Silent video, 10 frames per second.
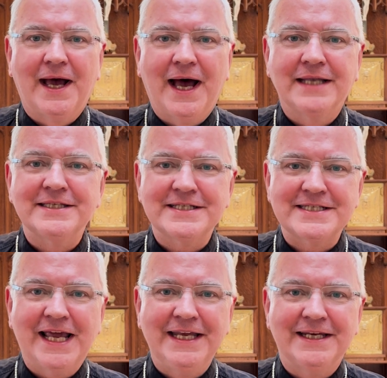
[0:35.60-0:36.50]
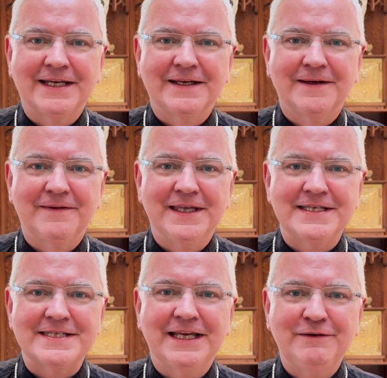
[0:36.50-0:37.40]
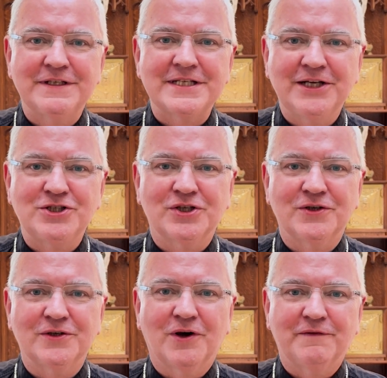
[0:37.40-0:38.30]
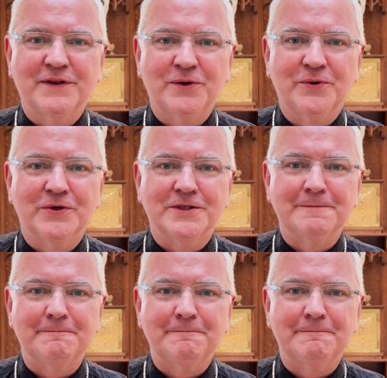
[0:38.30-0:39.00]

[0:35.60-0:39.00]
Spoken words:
undertake this invitation of the Lord.